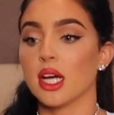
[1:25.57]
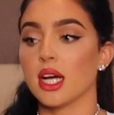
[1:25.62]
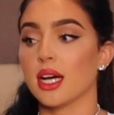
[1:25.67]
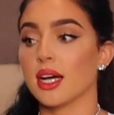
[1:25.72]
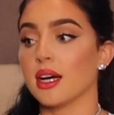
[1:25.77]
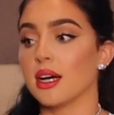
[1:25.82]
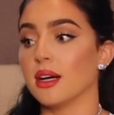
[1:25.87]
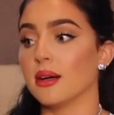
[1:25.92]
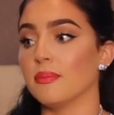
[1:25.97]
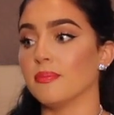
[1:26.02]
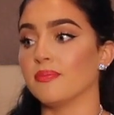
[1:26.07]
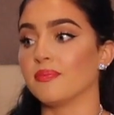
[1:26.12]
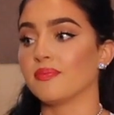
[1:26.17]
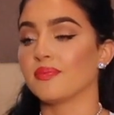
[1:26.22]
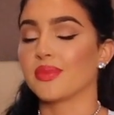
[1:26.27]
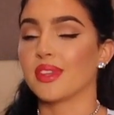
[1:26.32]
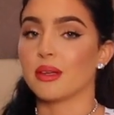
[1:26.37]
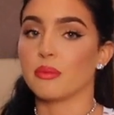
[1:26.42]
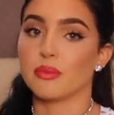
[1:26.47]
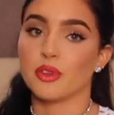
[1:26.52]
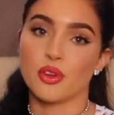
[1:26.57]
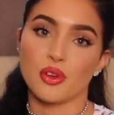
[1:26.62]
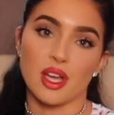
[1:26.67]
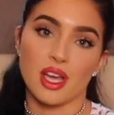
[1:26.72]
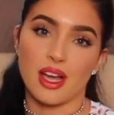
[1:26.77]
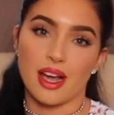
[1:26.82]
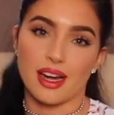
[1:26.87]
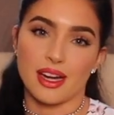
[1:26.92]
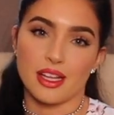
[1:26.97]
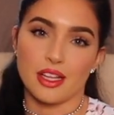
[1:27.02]
then you can
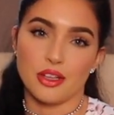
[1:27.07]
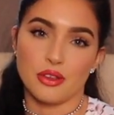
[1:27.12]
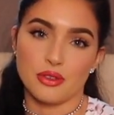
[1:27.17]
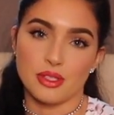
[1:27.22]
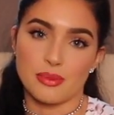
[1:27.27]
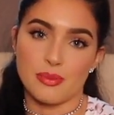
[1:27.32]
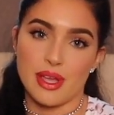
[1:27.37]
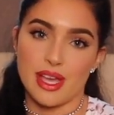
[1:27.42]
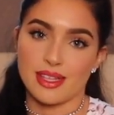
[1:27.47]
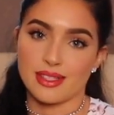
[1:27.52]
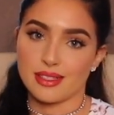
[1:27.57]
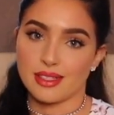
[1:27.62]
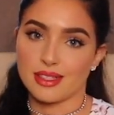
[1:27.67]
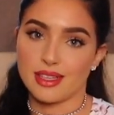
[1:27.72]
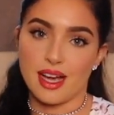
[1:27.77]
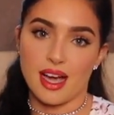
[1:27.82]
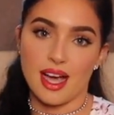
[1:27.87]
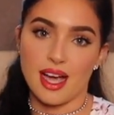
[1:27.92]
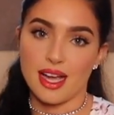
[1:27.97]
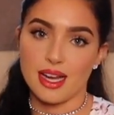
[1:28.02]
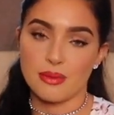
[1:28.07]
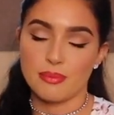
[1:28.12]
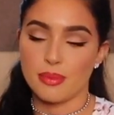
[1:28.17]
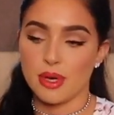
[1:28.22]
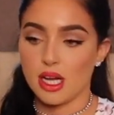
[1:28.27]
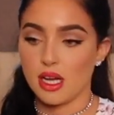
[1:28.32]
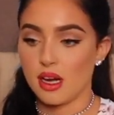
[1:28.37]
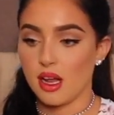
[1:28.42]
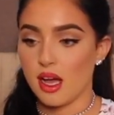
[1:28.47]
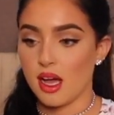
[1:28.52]
kind of use me as a guide,
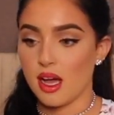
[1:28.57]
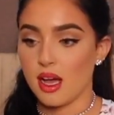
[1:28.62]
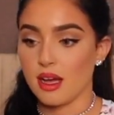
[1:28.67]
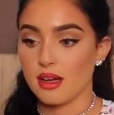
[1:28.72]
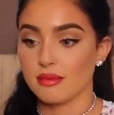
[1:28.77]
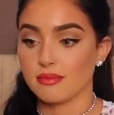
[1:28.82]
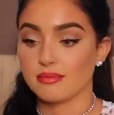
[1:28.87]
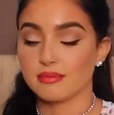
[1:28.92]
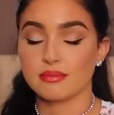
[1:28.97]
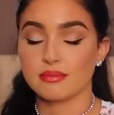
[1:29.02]
but